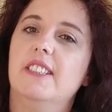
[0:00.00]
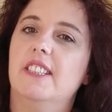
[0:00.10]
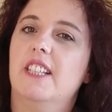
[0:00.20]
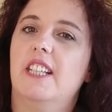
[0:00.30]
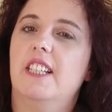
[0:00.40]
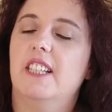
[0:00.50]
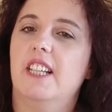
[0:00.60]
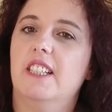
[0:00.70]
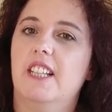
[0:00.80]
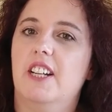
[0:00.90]
is another
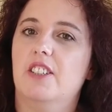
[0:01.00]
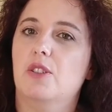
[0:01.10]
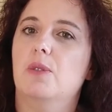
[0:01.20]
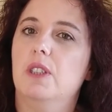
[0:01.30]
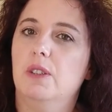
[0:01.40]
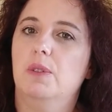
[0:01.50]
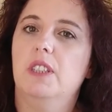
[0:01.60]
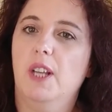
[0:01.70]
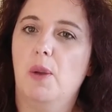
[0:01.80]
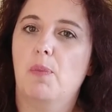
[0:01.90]
thing that it's
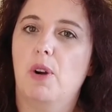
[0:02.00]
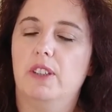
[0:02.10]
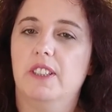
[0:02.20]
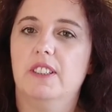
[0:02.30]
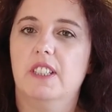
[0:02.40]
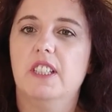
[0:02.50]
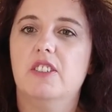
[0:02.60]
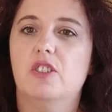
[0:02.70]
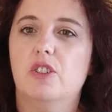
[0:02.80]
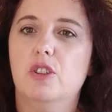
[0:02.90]
really important.
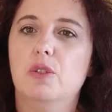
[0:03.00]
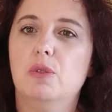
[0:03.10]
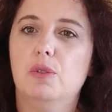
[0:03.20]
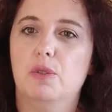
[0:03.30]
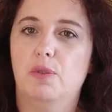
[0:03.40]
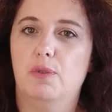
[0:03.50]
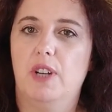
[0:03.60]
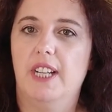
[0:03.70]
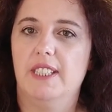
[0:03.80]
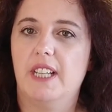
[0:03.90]
It's you to
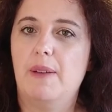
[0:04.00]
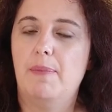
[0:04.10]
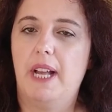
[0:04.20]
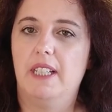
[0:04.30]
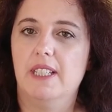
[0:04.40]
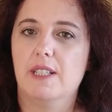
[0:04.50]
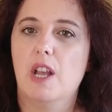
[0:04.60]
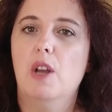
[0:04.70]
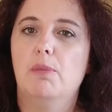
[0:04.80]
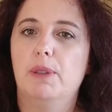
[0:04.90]
find a balance
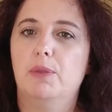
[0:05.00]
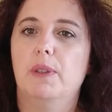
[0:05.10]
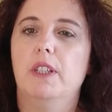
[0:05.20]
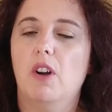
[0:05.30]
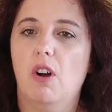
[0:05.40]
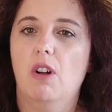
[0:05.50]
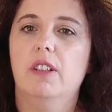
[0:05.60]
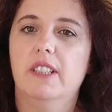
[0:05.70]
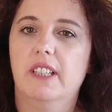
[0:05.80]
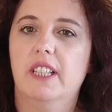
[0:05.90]
between
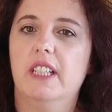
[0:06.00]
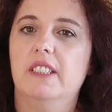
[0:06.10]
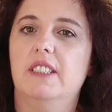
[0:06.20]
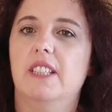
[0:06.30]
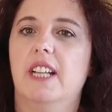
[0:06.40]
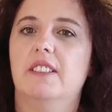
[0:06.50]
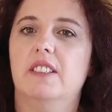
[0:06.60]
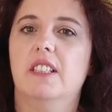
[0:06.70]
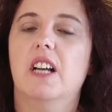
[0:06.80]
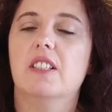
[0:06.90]
all the things that
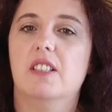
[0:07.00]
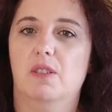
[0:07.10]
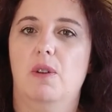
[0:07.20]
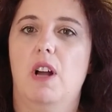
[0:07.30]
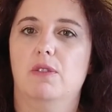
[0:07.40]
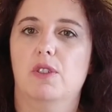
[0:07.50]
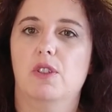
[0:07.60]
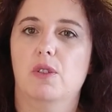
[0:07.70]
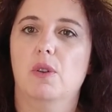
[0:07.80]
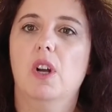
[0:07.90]
surrounds
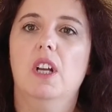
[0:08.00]
you